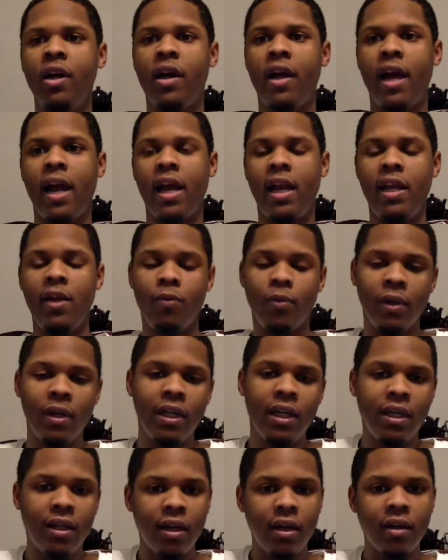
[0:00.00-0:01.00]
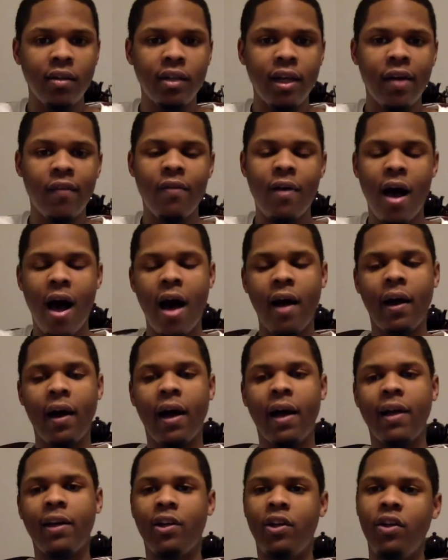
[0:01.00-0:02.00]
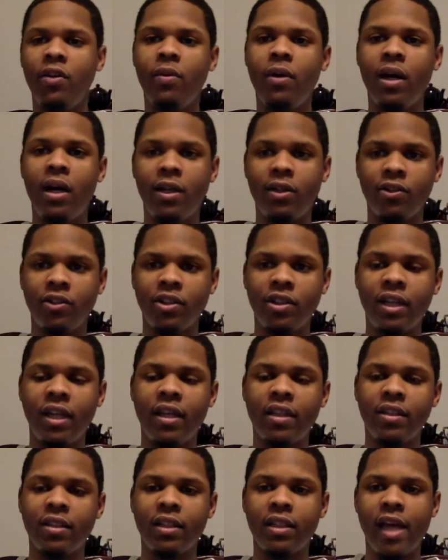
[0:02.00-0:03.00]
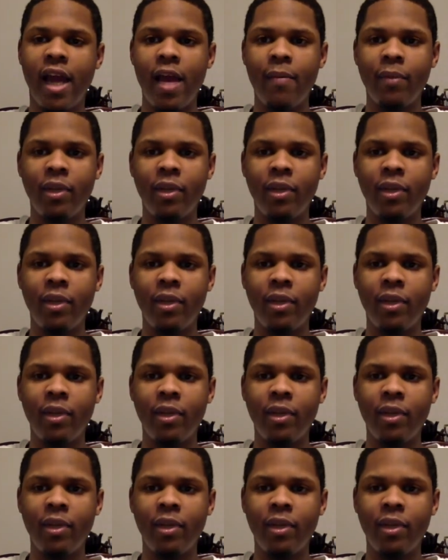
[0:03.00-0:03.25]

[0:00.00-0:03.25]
And he really does have a high IQ and understands the game.